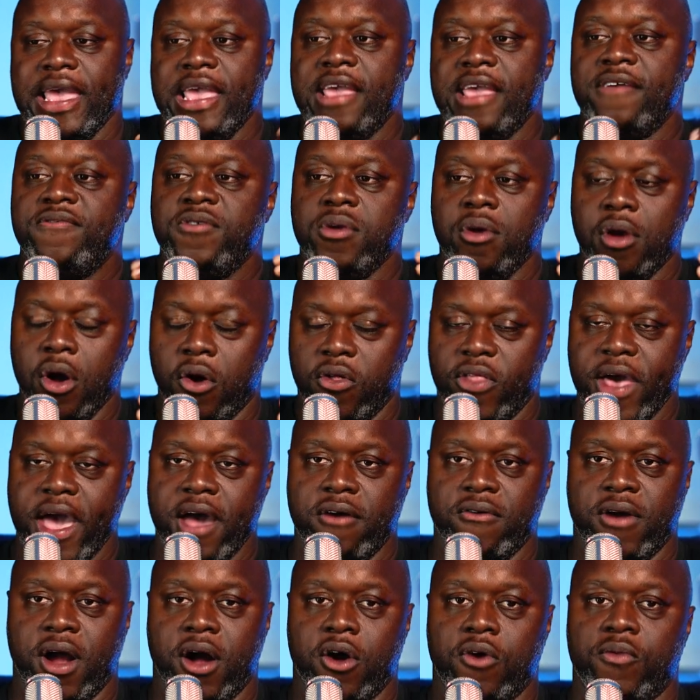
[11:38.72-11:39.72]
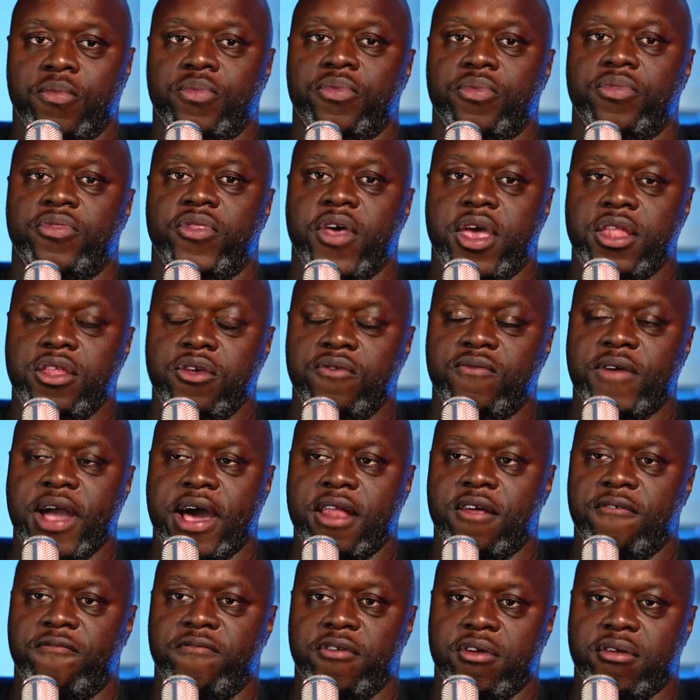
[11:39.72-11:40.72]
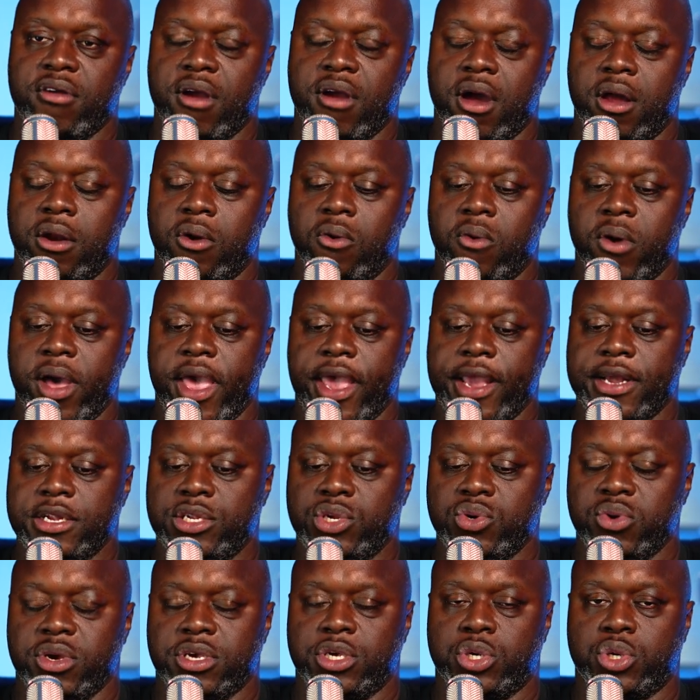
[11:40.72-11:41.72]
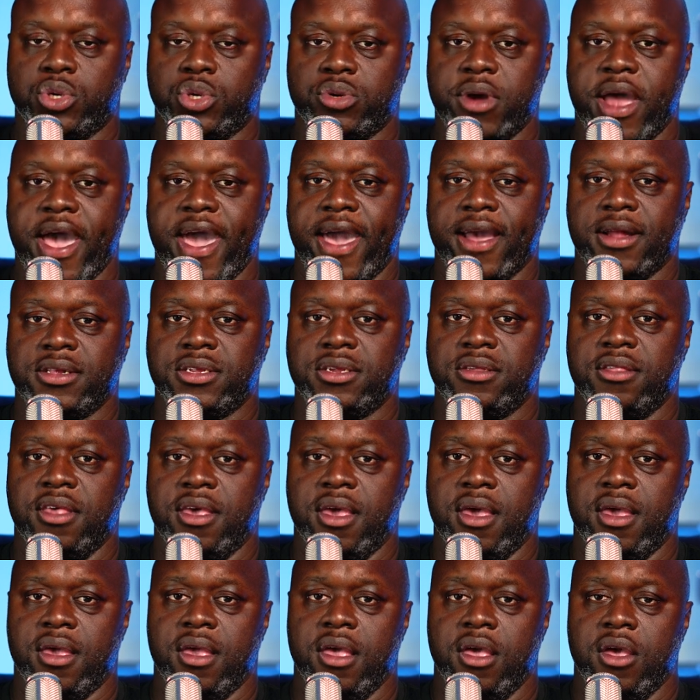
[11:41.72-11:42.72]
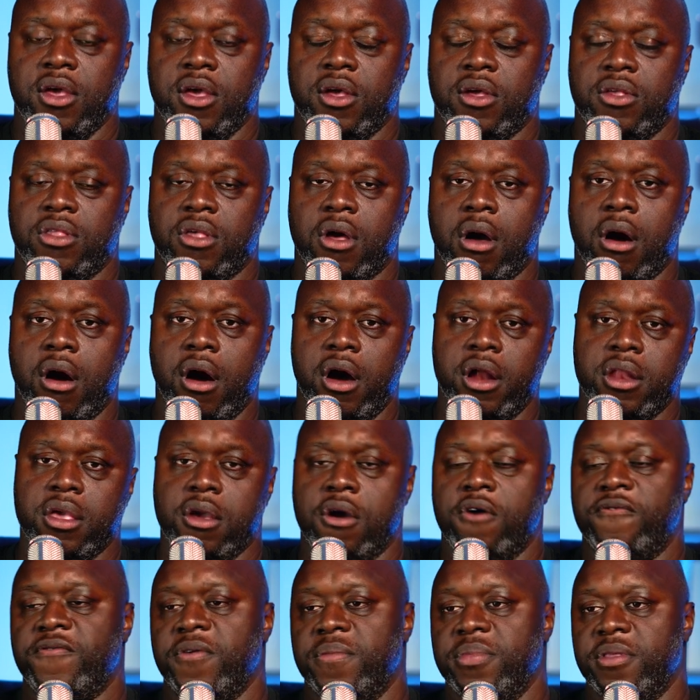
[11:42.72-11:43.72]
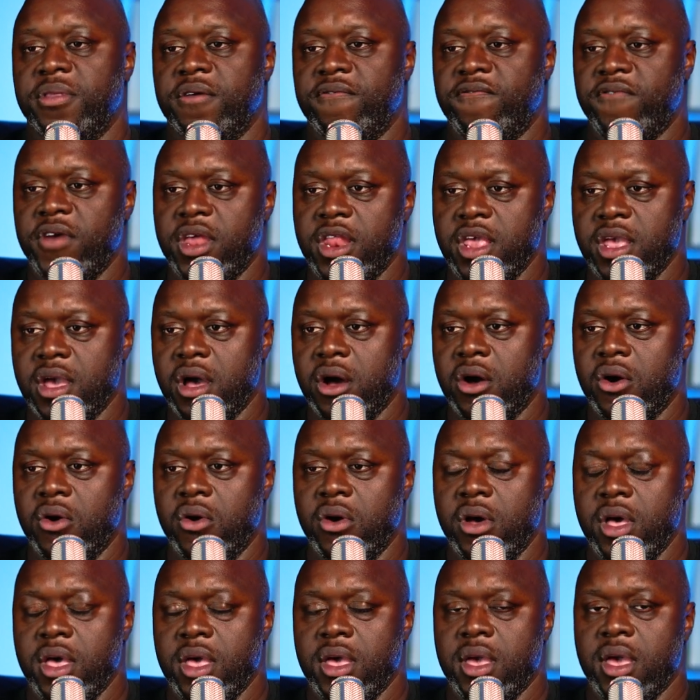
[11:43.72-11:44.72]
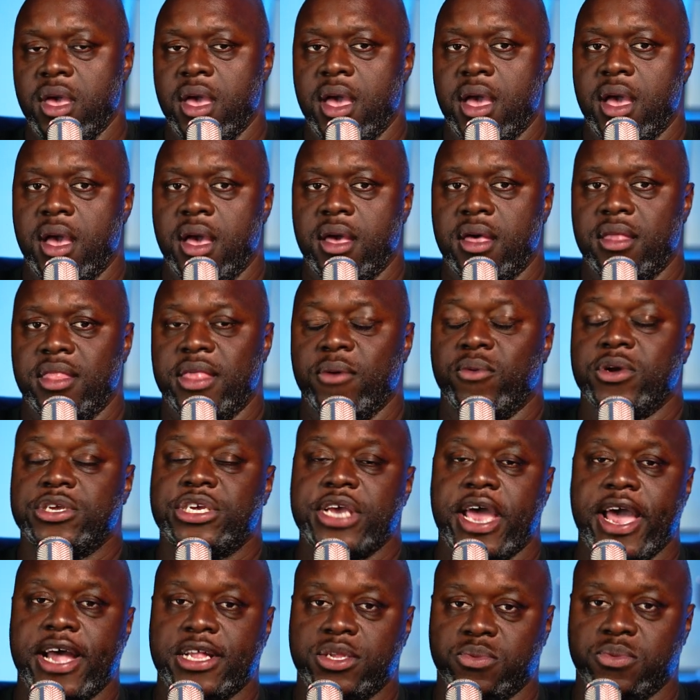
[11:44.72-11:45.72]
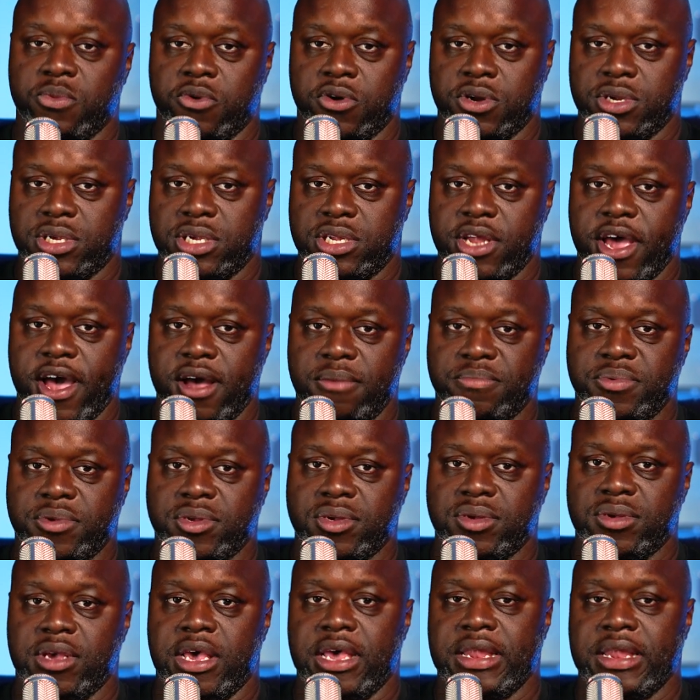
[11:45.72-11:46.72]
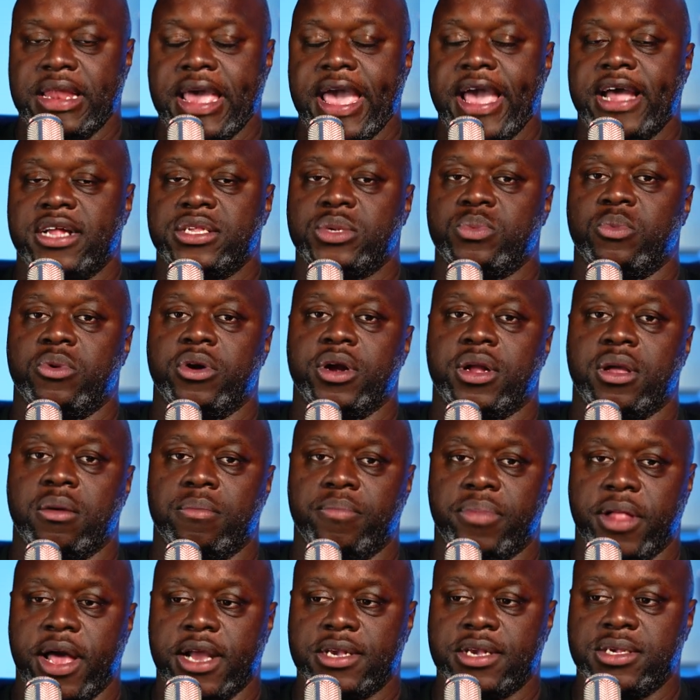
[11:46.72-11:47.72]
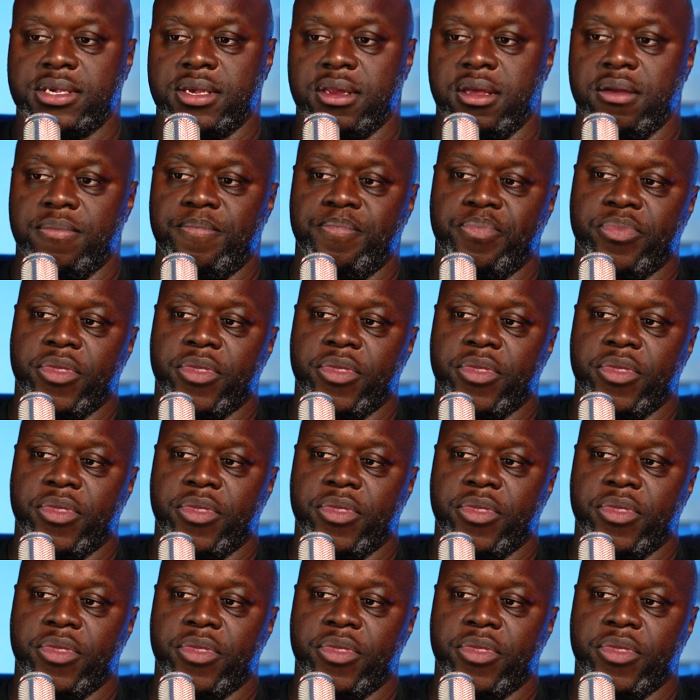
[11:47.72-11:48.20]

if you go that route, then you've got to figure out a way to extract the the audio from the video, the, which adds more steps and adds more complexity.